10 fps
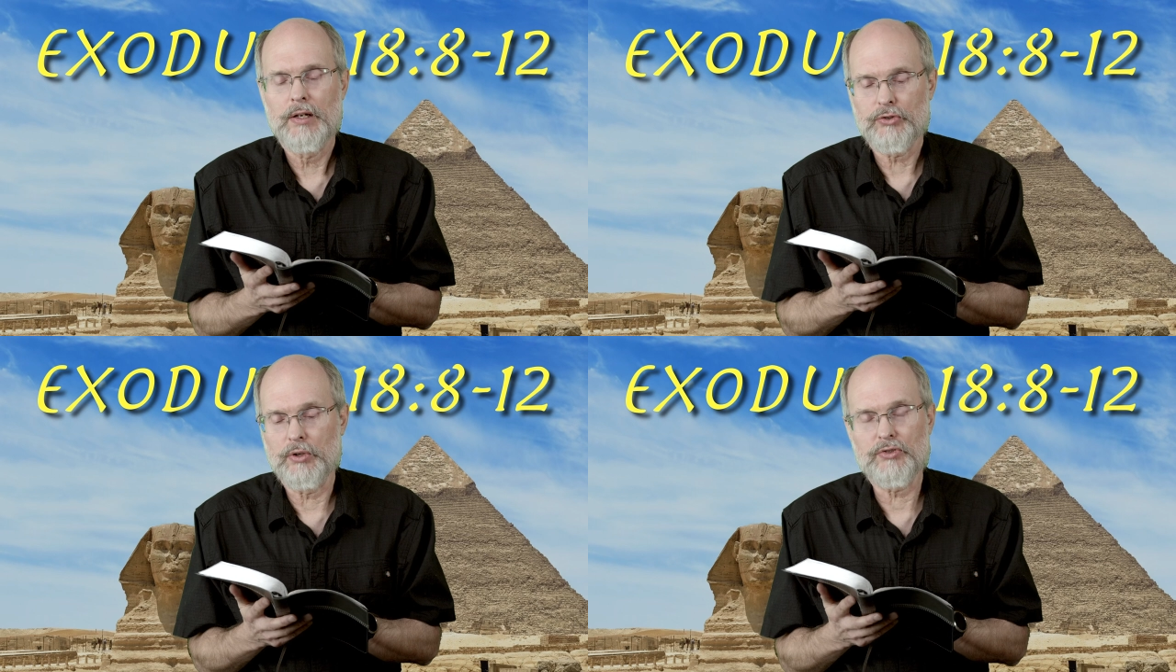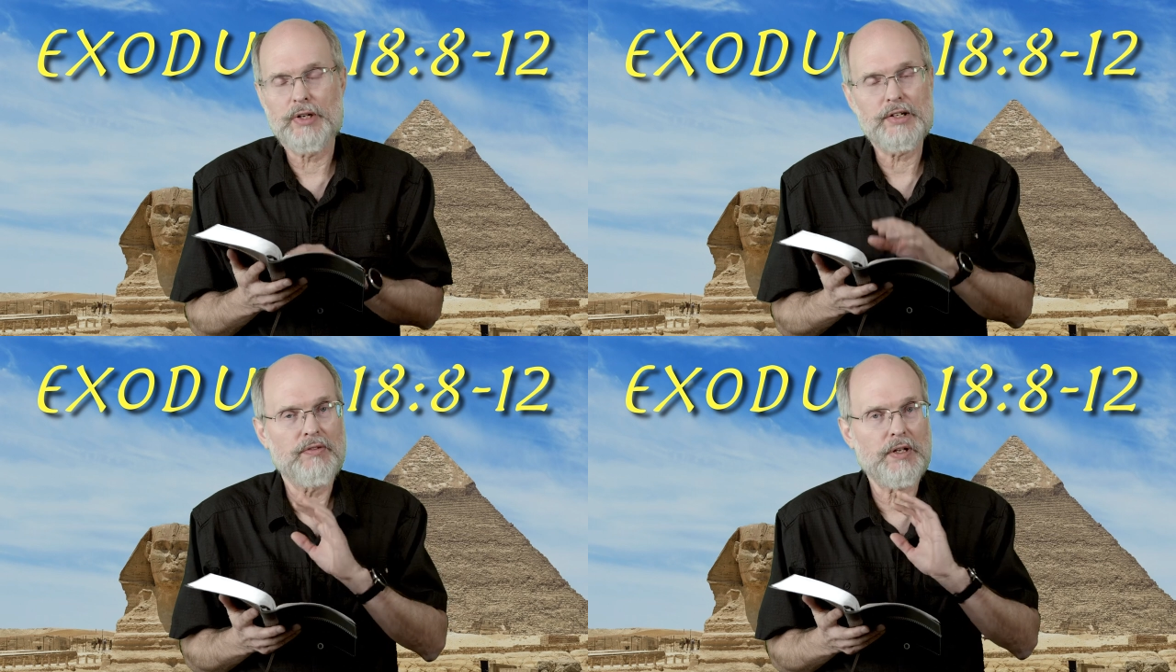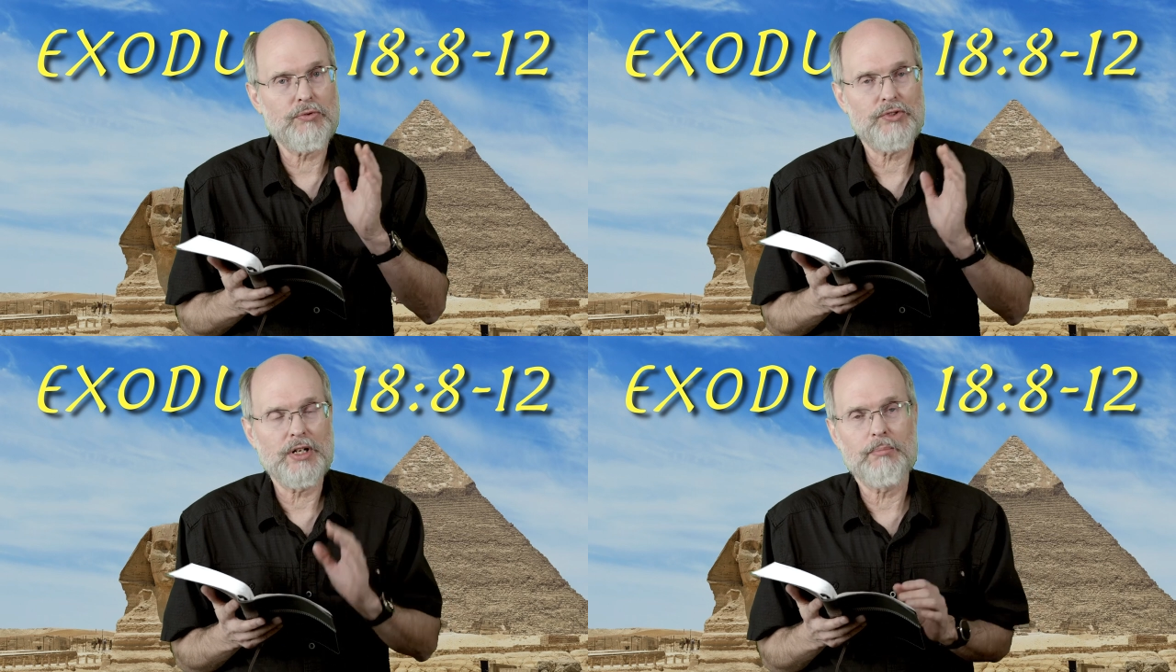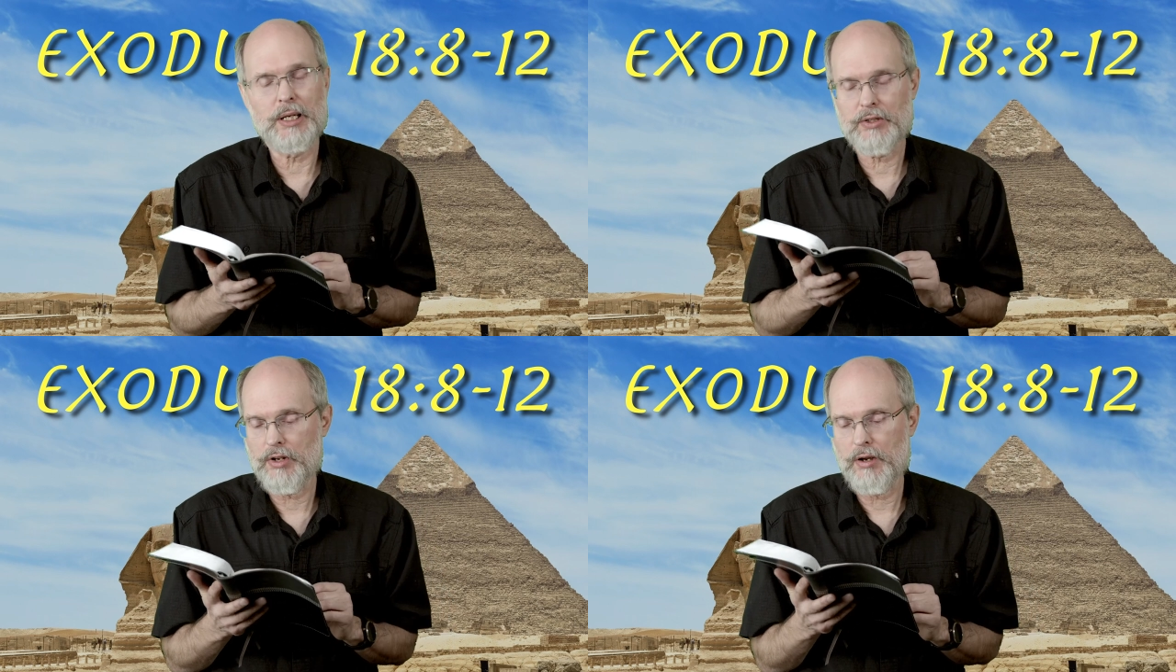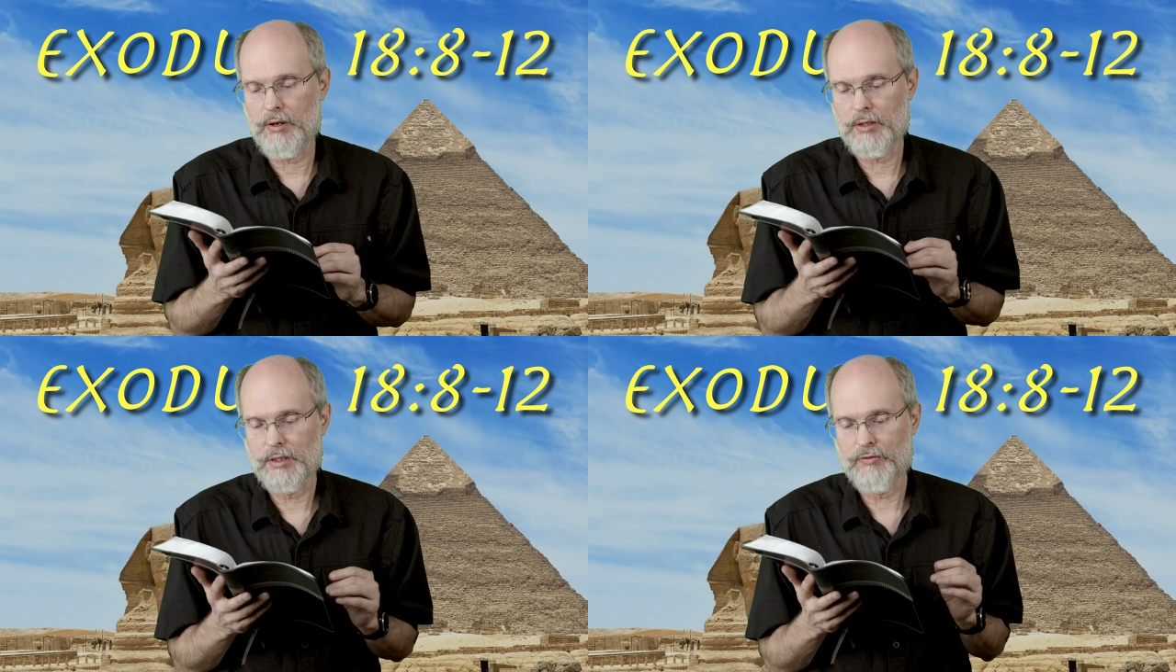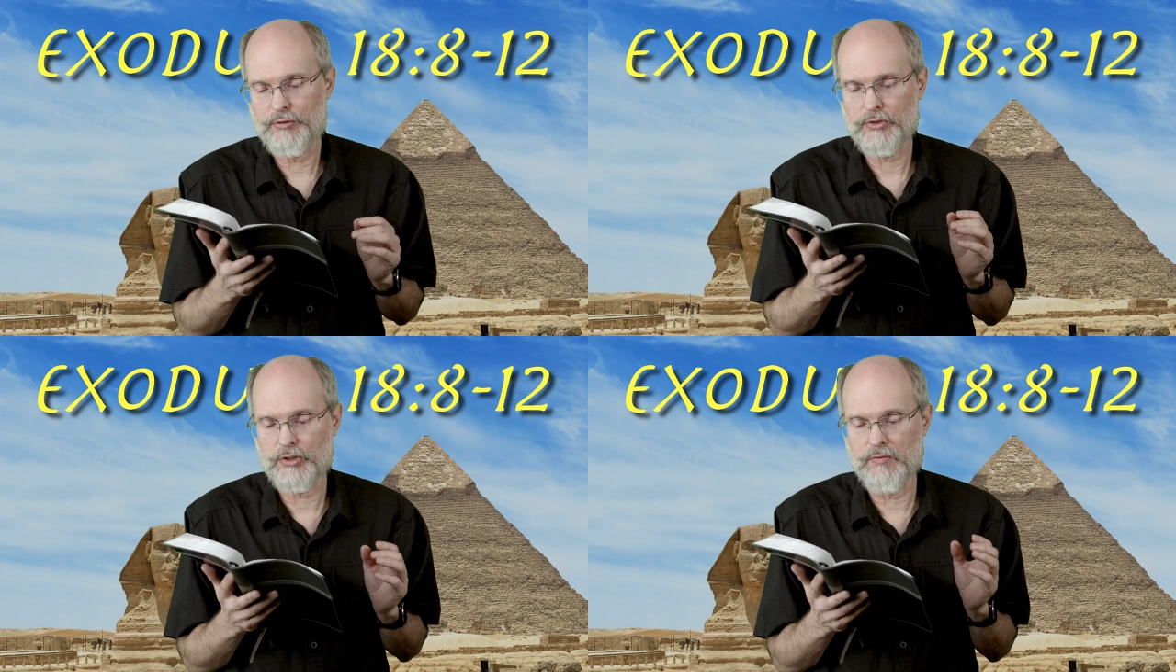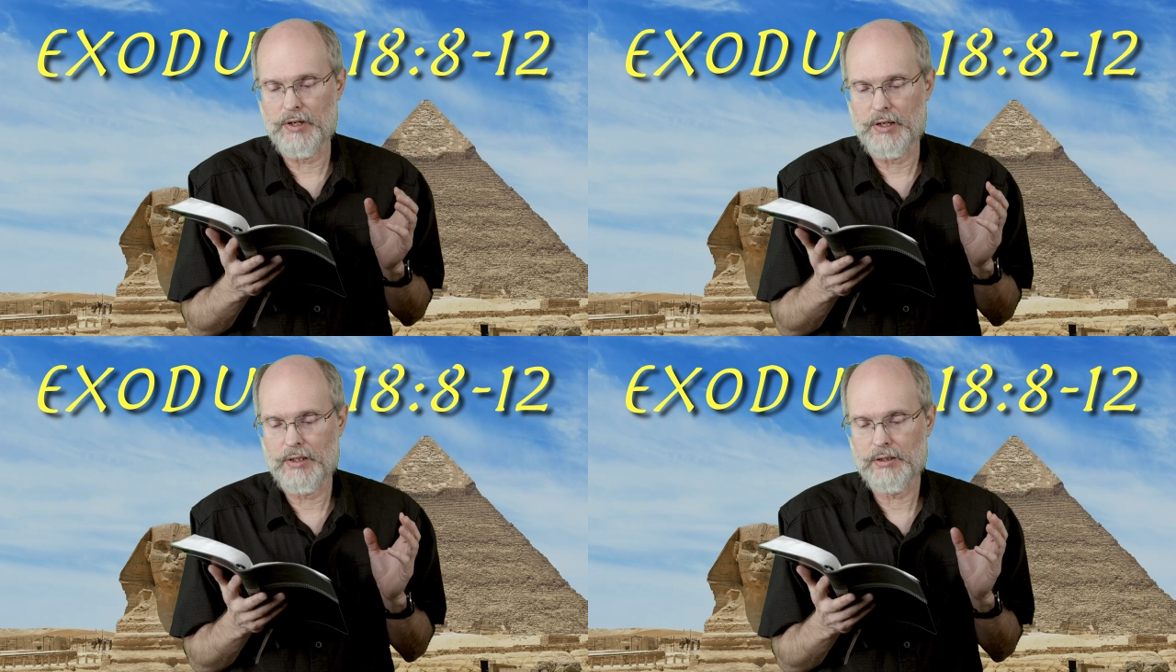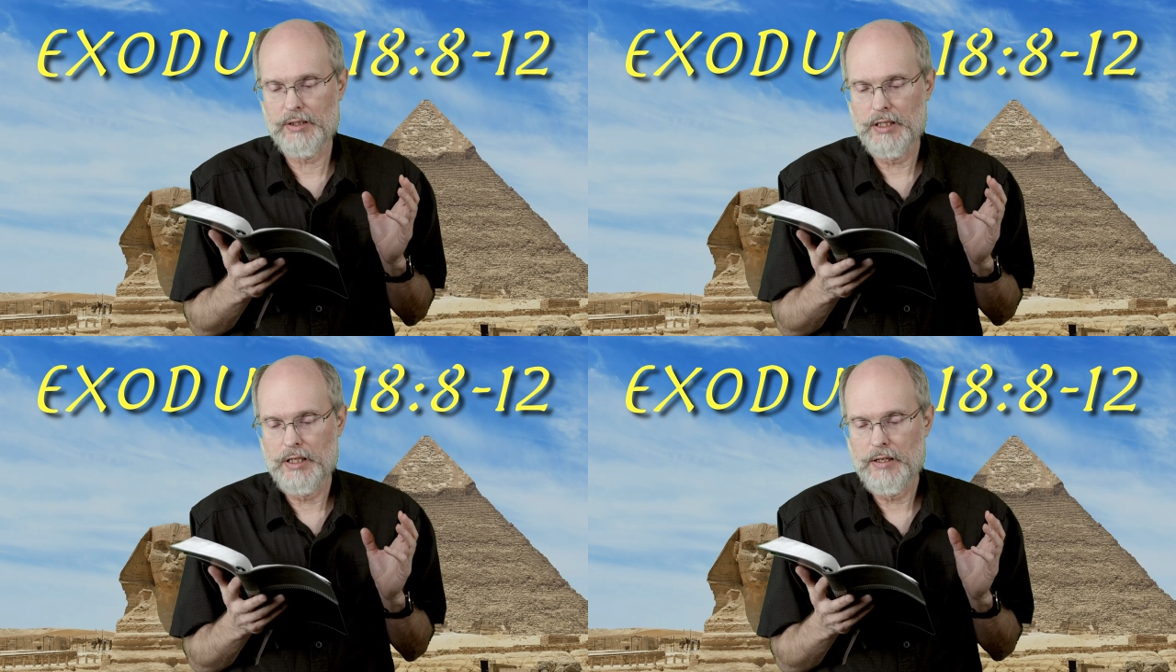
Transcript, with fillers: So there's lots of interesting bits here. First of all,